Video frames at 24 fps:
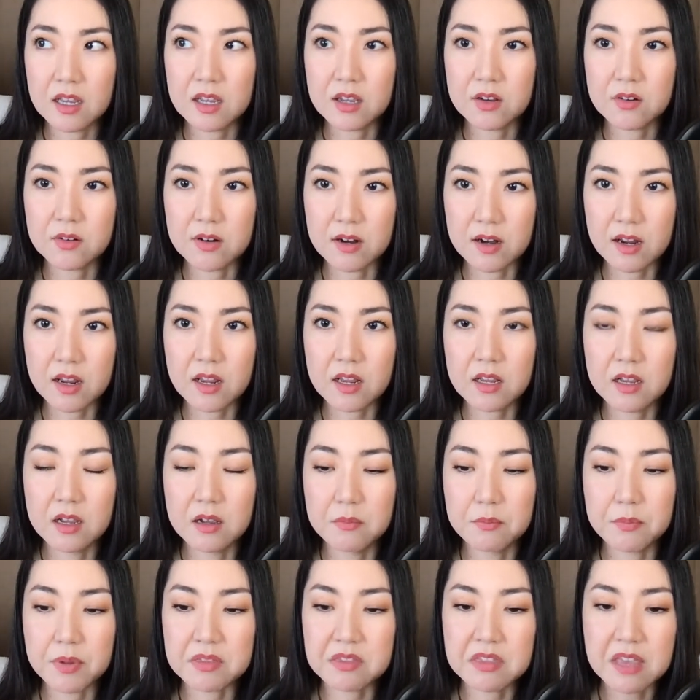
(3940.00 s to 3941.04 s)
right?
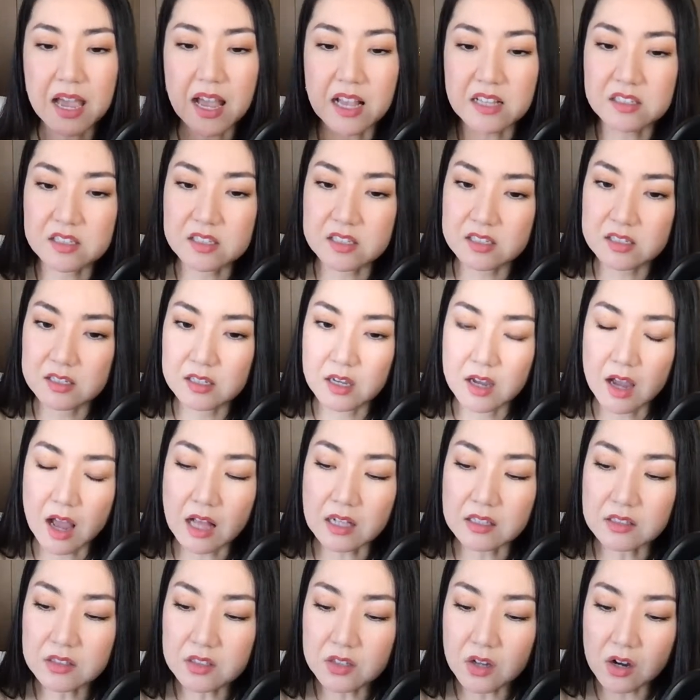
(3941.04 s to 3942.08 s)
But that's
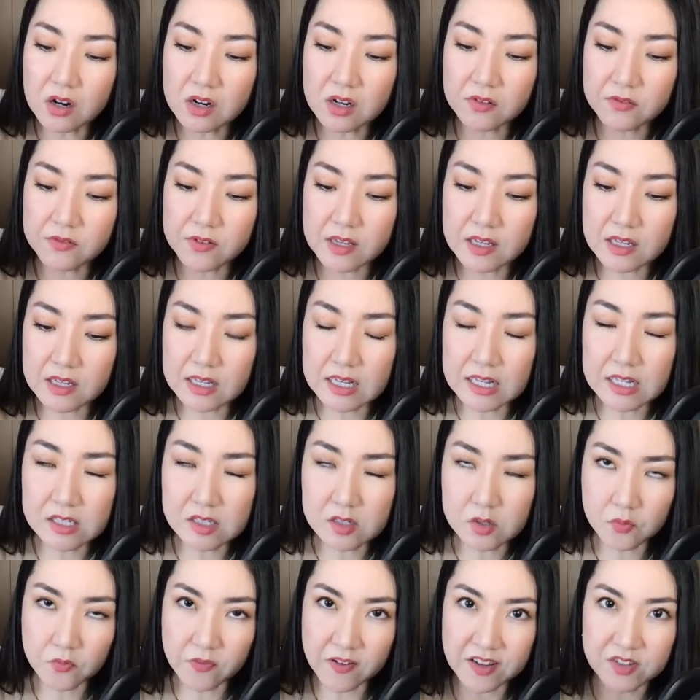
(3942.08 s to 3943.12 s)
a lot of it
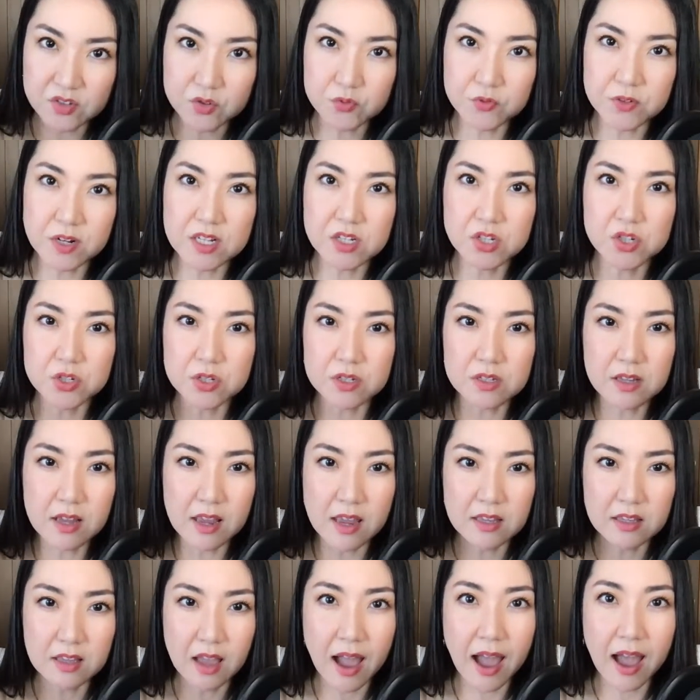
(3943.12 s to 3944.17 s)
is frustration
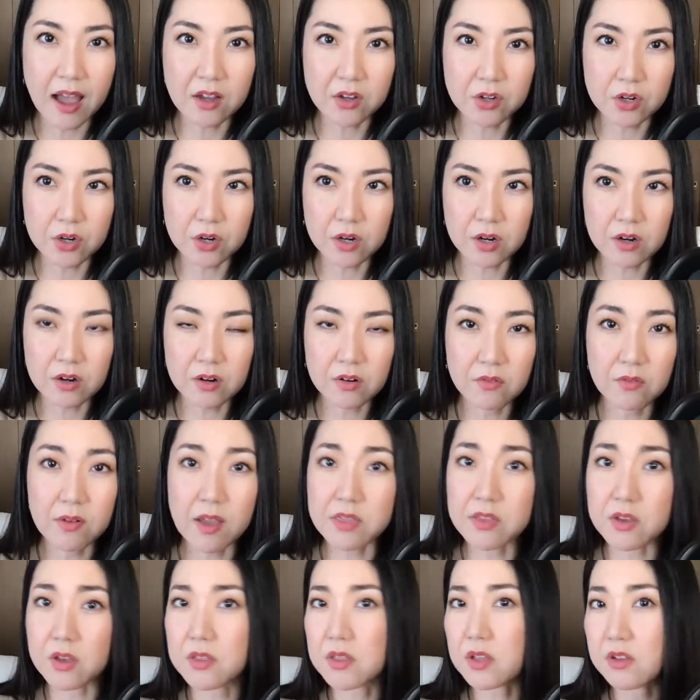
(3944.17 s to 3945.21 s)
and anger
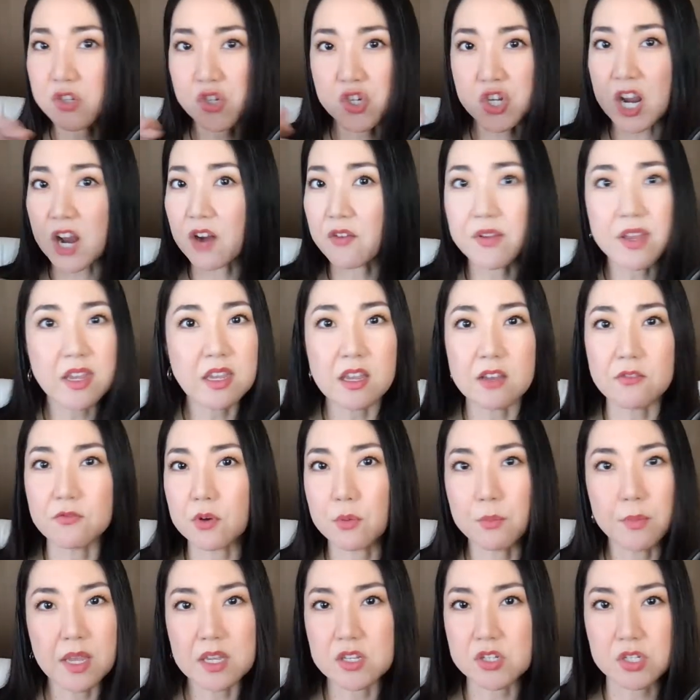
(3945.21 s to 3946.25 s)
rather than sharing
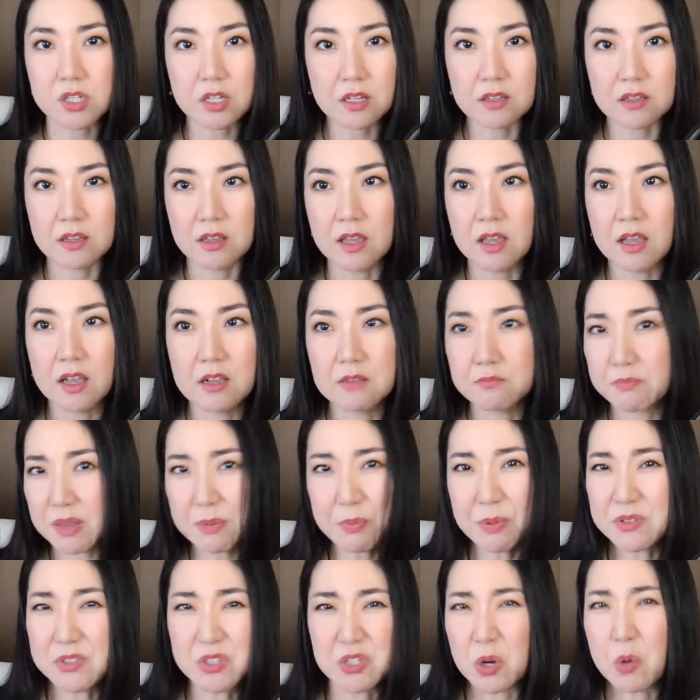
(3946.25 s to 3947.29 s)
information.
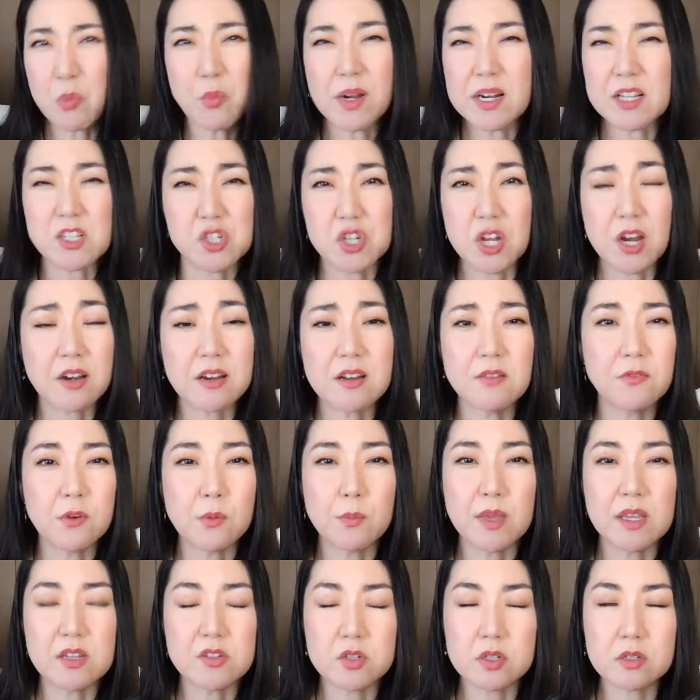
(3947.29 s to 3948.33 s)
People don't want to share
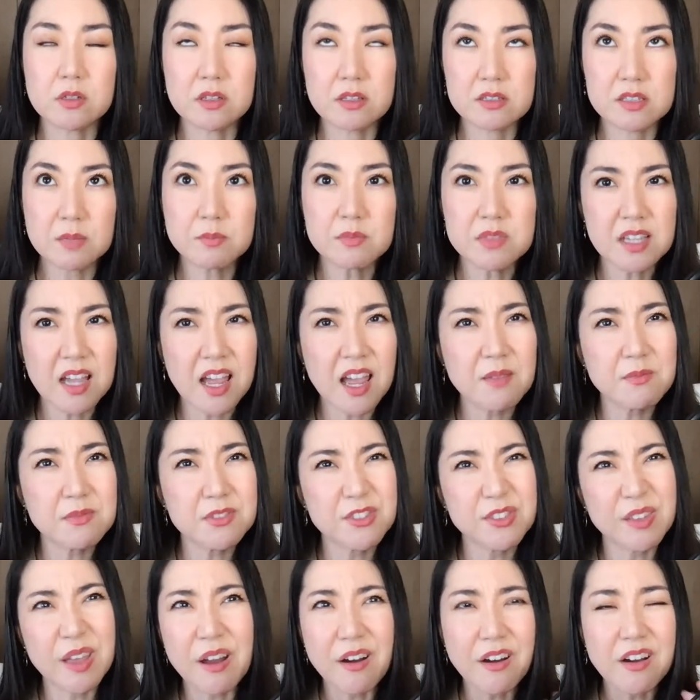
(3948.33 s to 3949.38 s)
information.
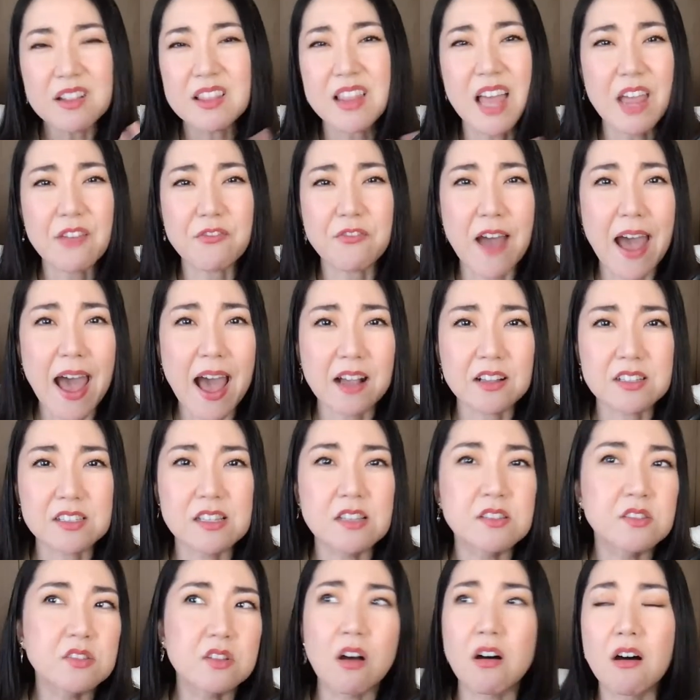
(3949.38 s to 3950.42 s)
Sometimes there are life hacks
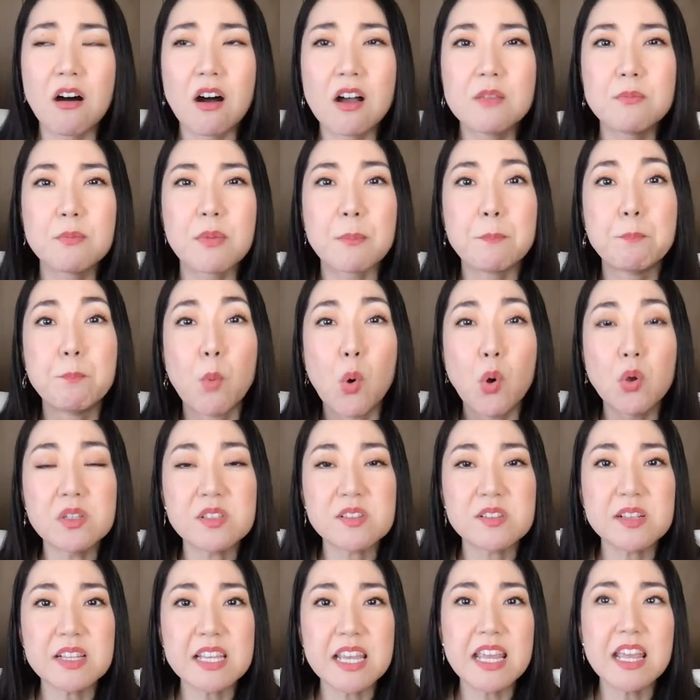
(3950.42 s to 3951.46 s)
and so on, but
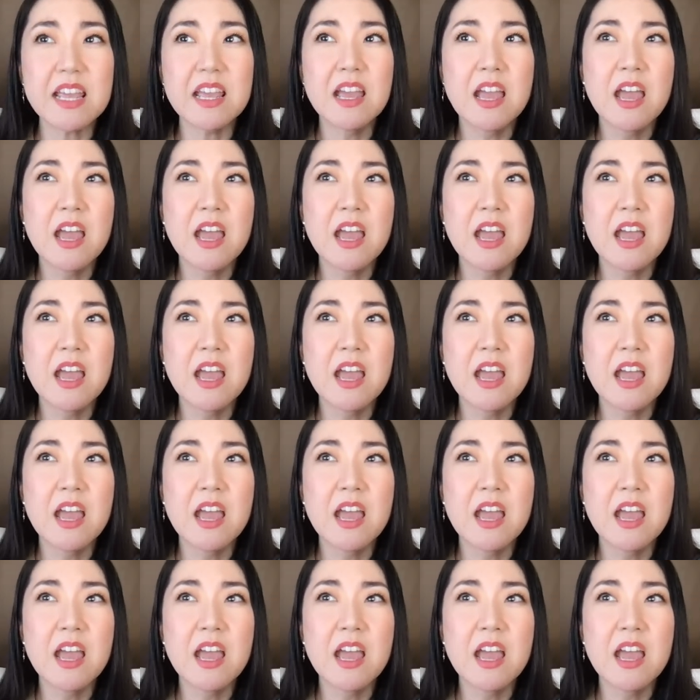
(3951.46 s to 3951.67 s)
mostly